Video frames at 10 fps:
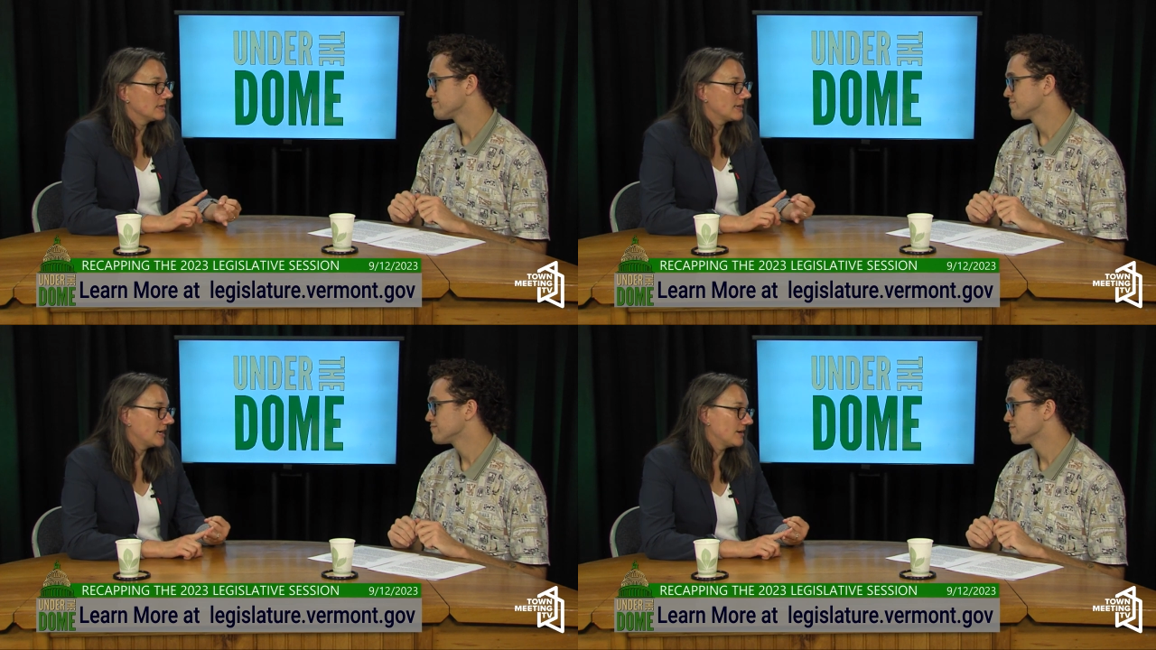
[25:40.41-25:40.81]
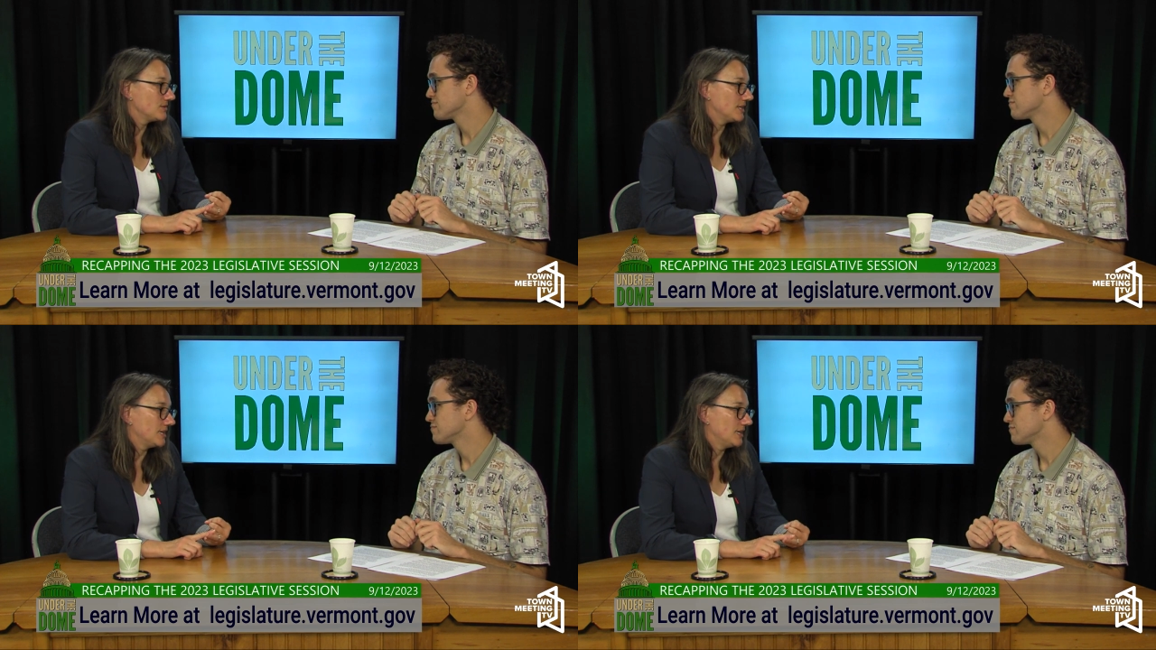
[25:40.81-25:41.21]

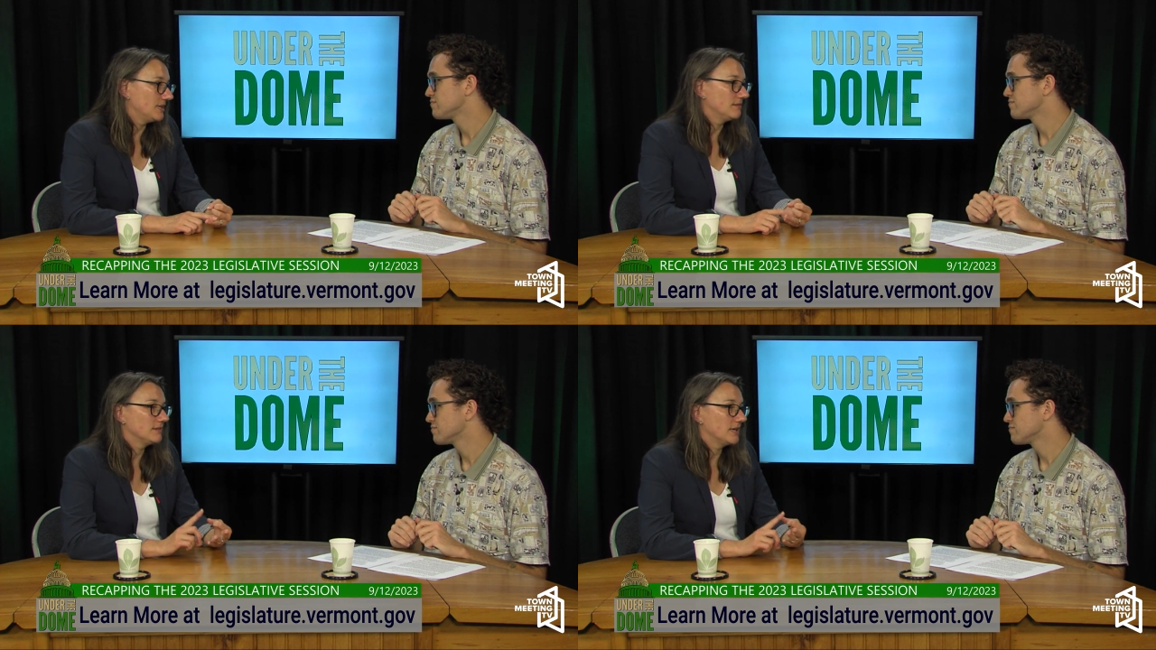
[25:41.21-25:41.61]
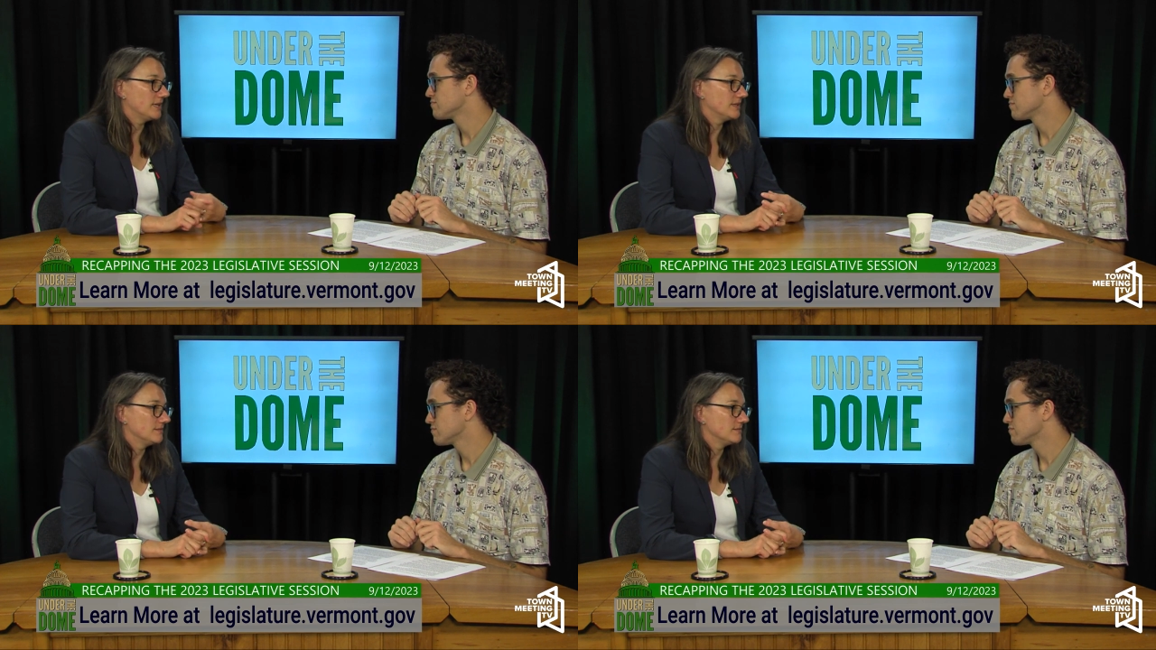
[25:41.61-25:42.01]
Speaker 1: housing,
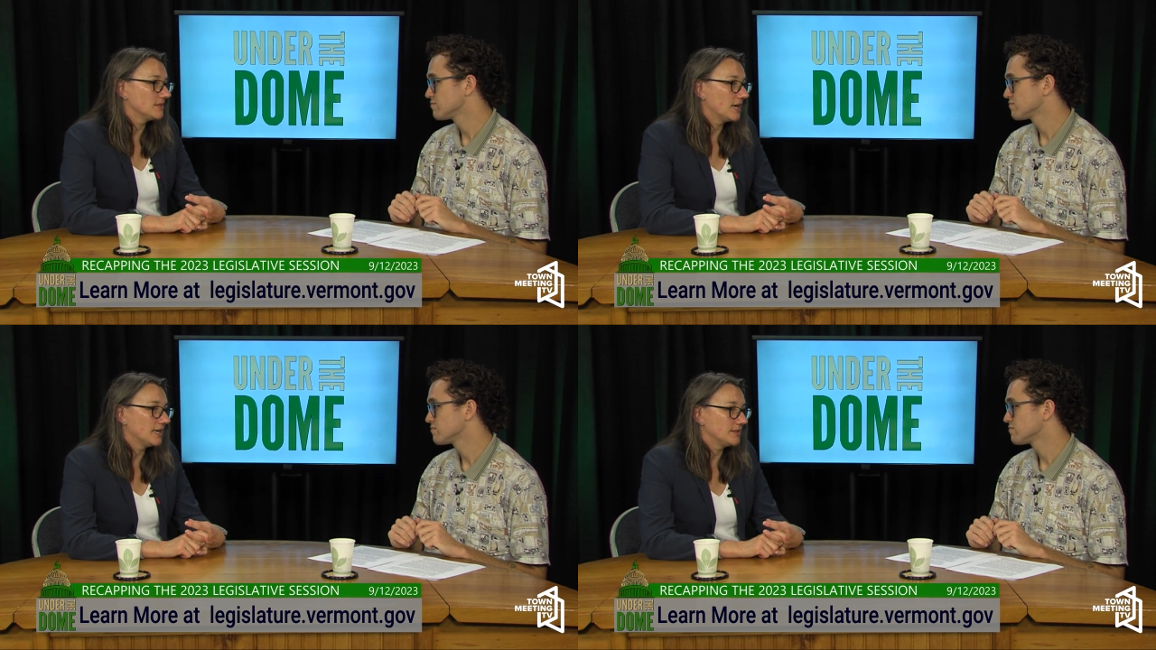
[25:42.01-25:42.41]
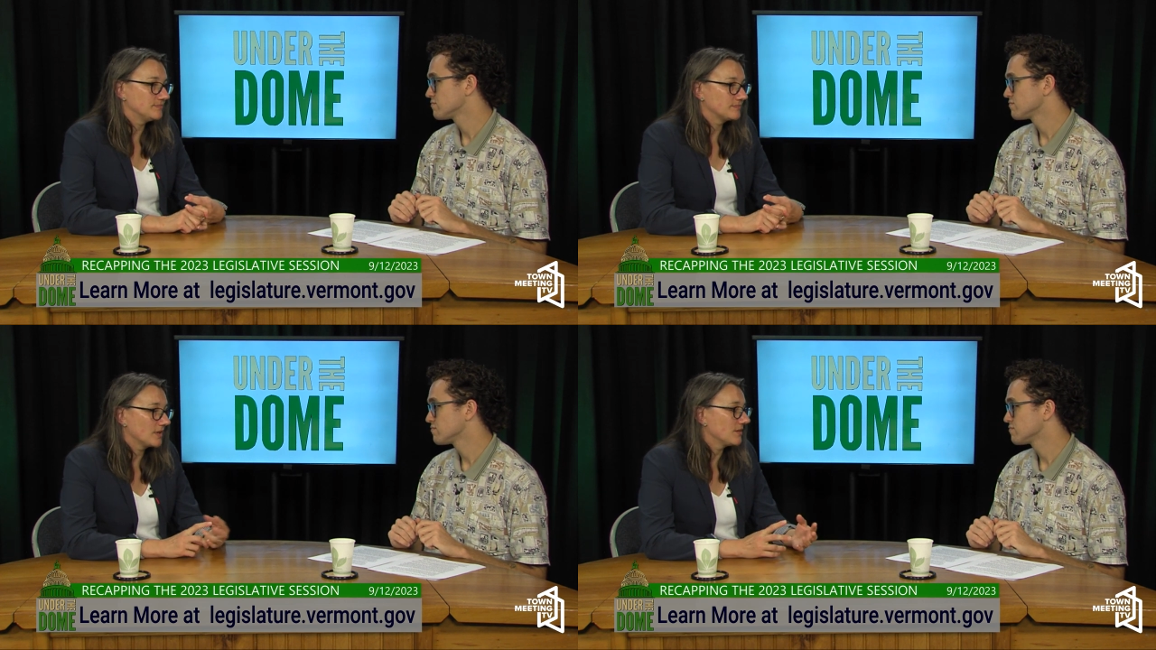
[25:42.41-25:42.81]
and
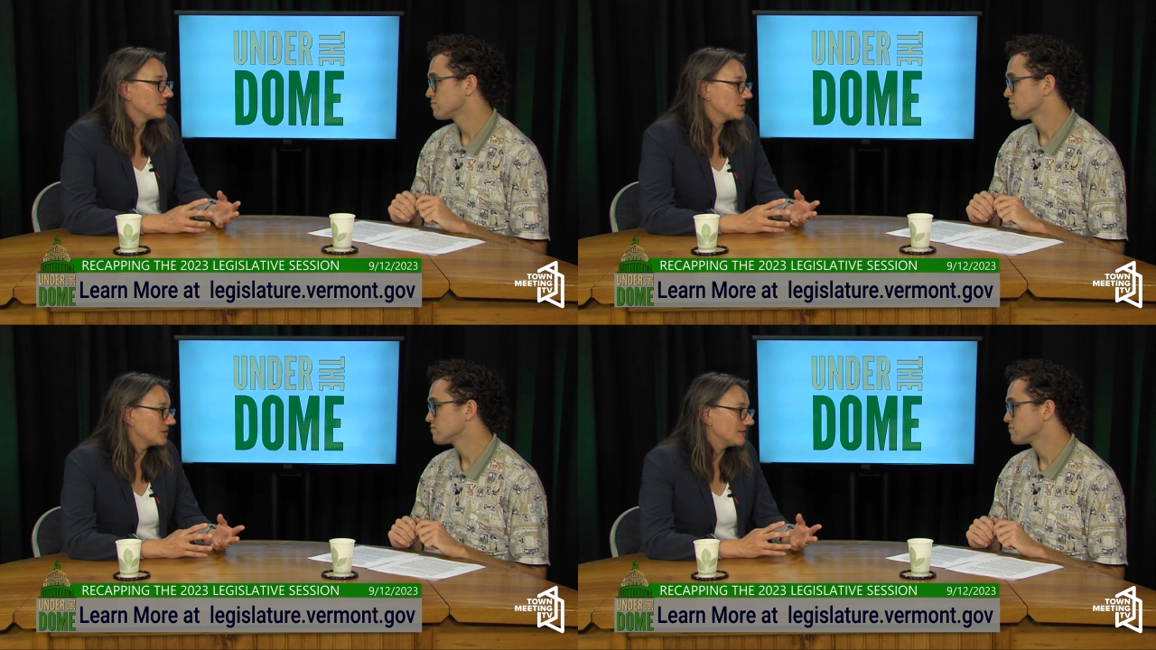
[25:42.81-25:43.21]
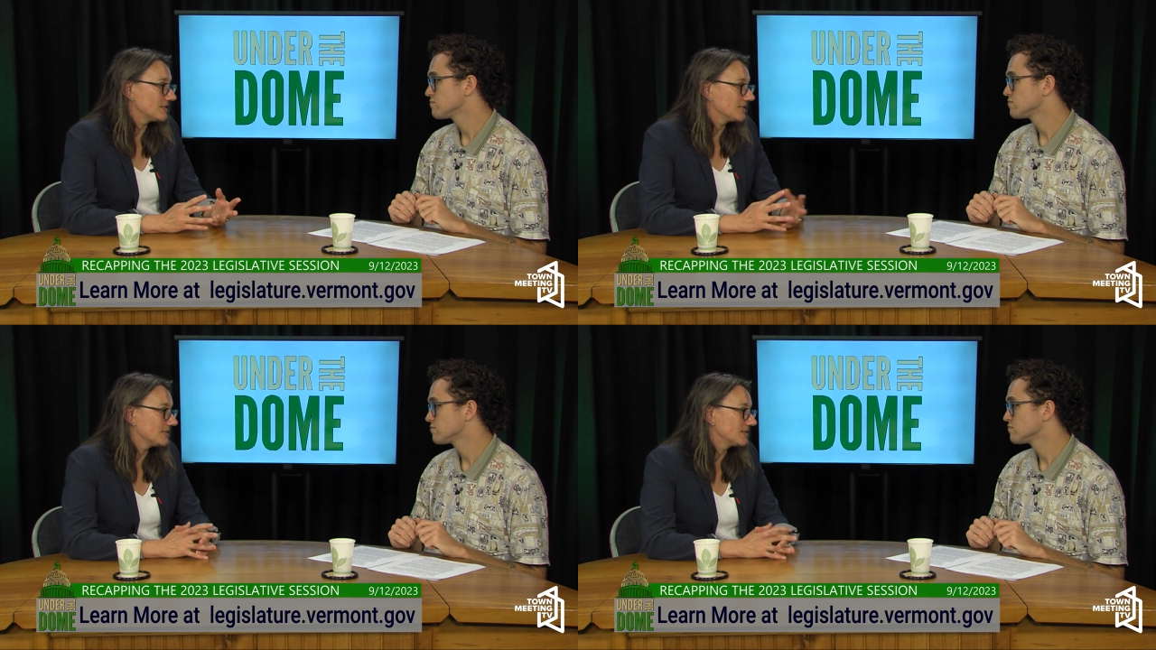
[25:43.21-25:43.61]
um, other
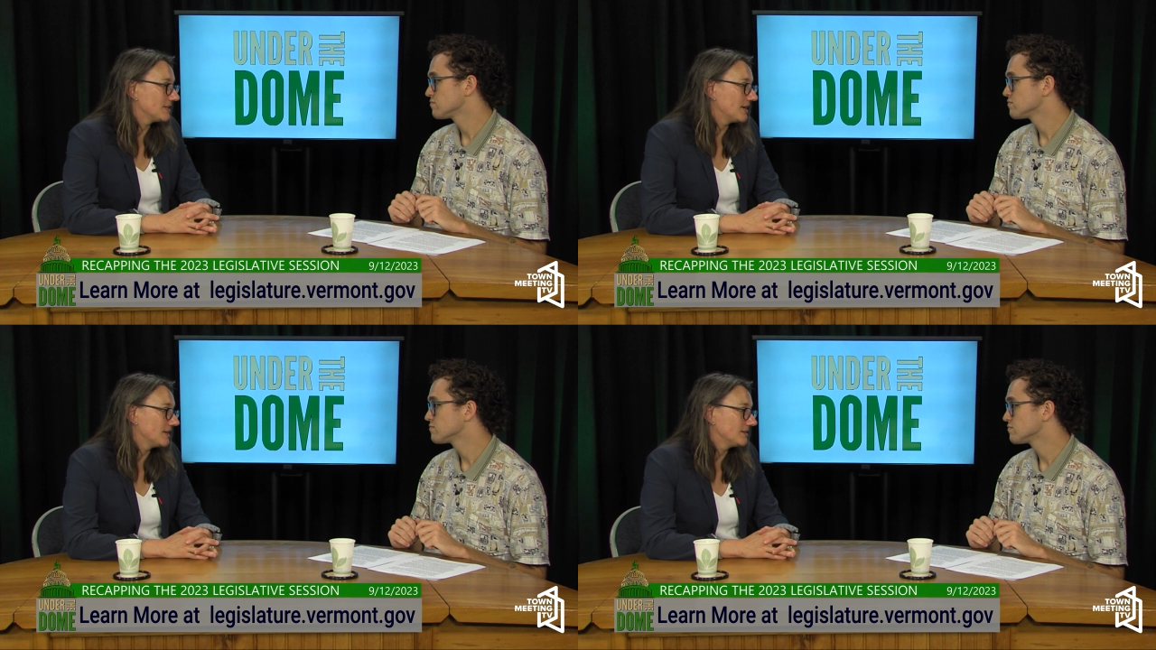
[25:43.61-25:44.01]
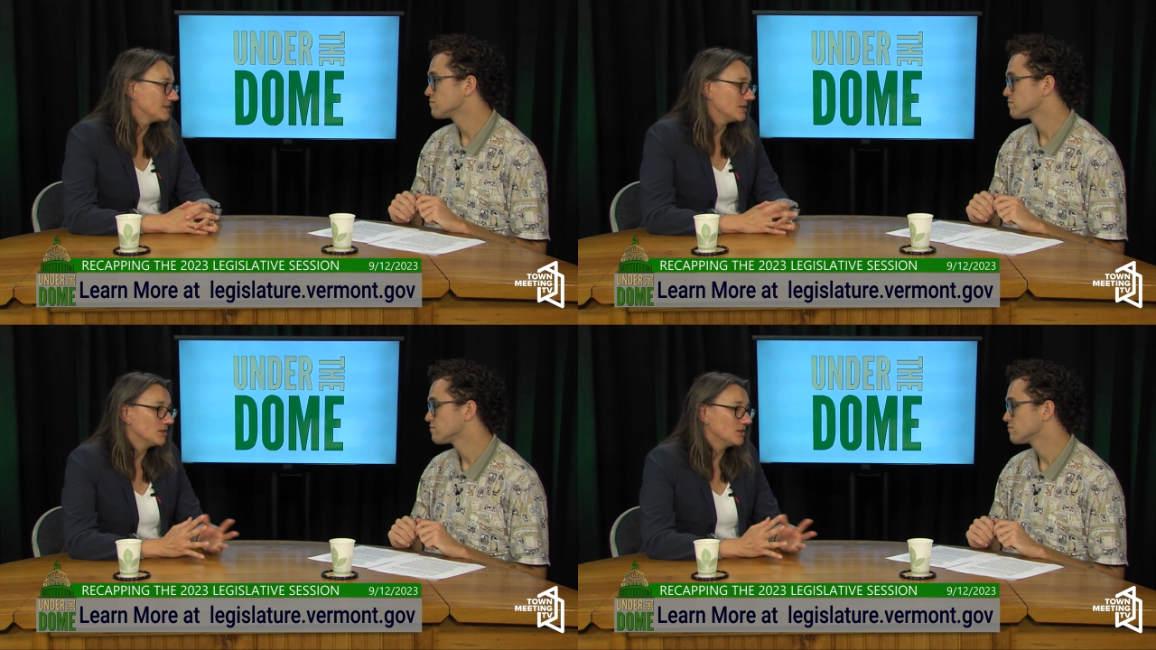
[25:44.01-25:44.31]
services. And